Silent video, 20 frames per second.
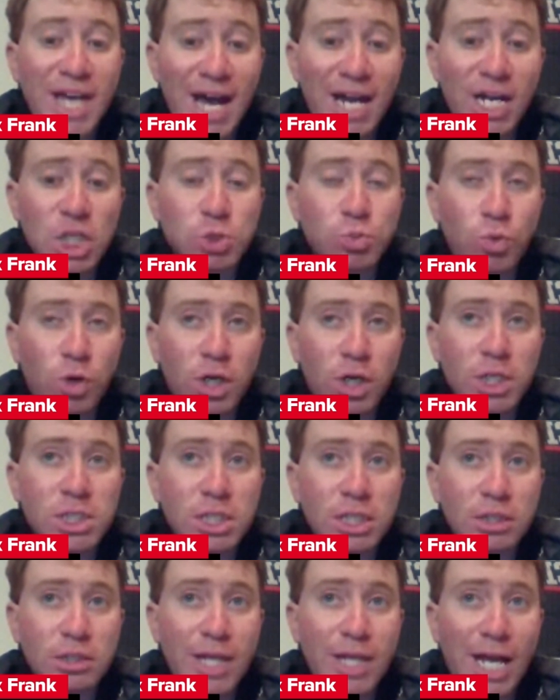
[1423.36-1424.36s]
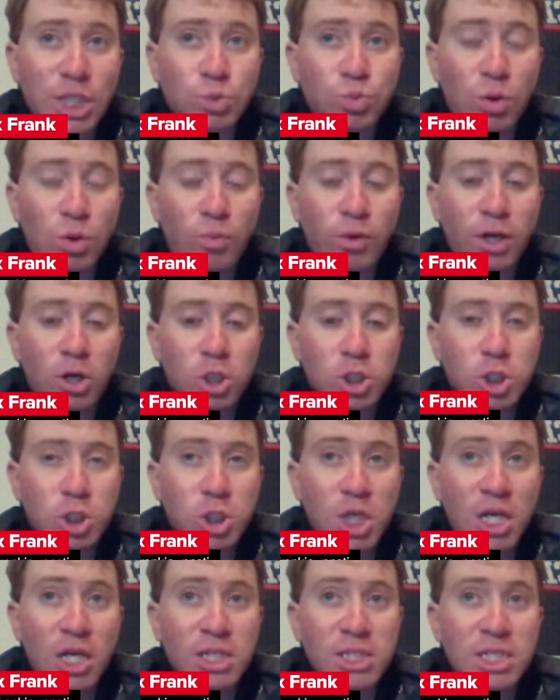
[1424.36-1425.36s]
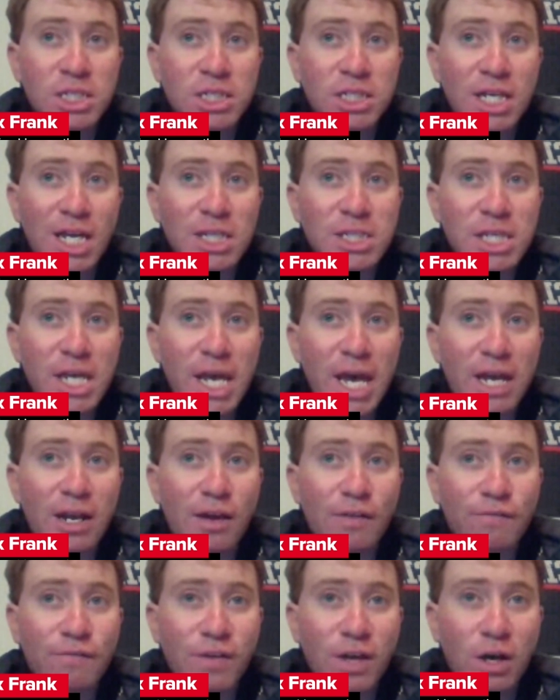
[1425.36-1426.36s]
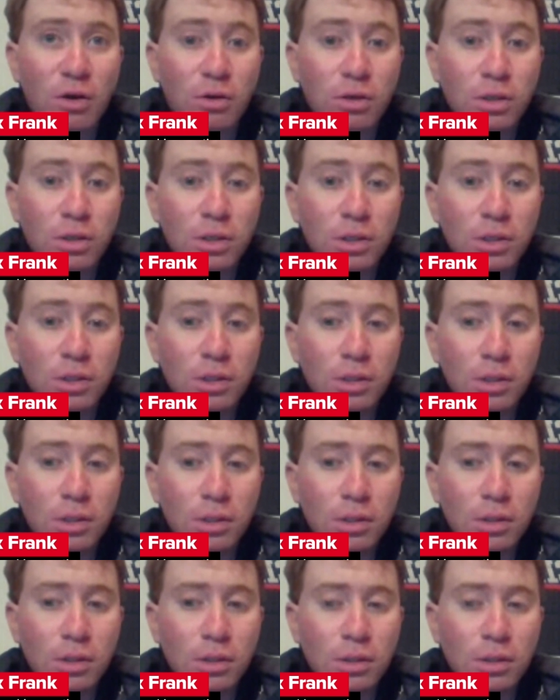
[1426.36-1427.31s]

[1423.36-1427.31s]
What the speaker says: because that's what we are seeing in today's NFL.